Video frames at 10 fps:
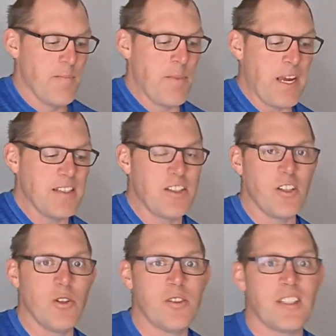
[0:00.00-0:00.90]

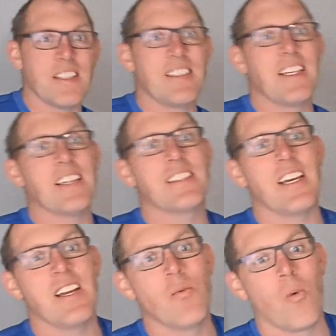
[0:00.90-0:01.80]
Baseus
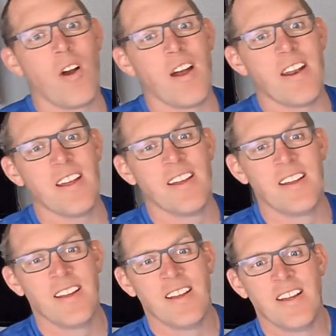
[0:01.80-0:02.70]
6-in-1
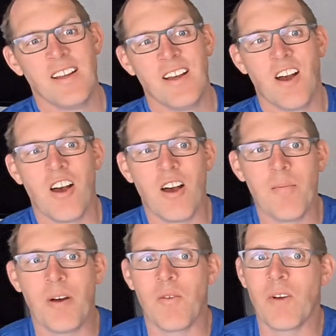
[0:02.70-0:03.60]

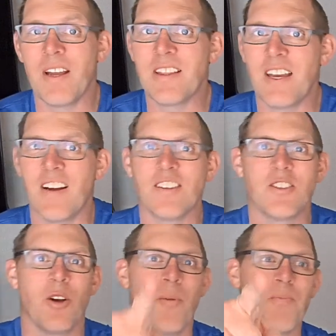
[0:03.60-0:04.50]
hub right there.
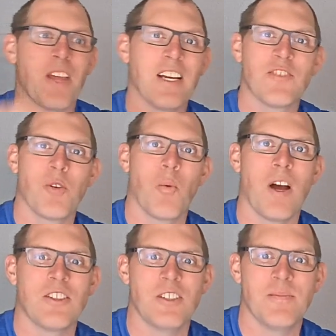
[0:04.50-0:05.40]
So thanks for
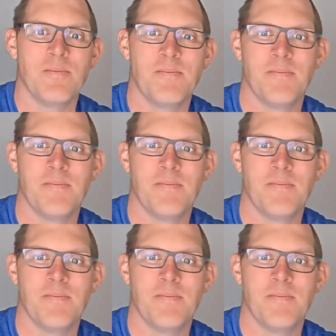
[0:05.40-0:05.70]
watching.